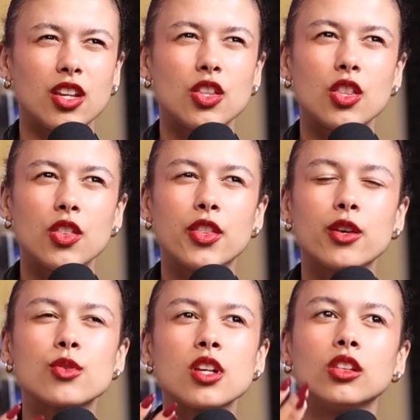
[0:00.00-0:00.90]

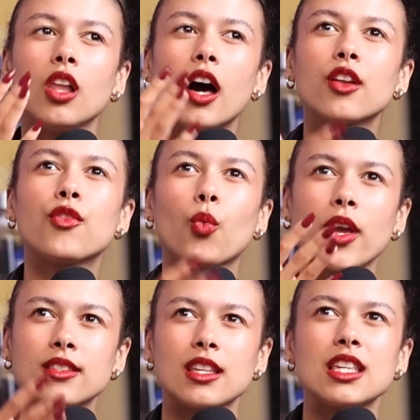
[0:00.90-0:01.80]
There's a lot of the
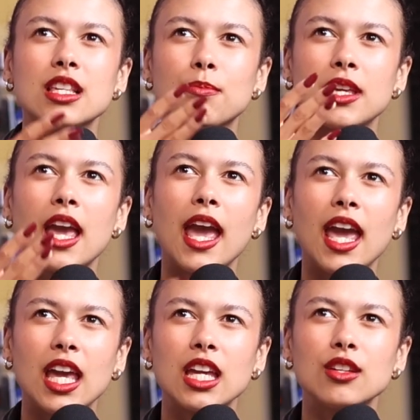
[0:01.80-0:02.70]
ways that he
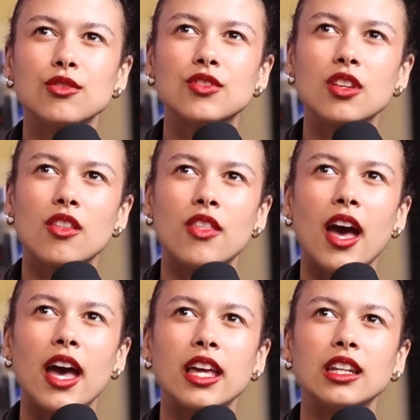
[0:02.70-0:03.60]
behaved
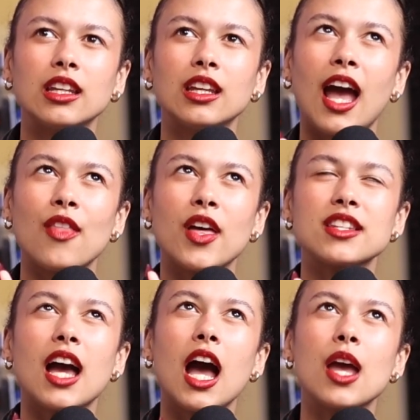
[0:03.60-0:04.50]
that at
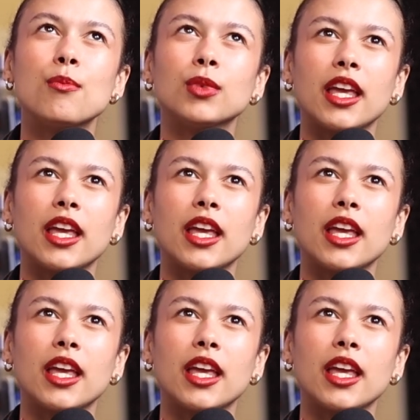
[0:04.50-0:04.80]
that time,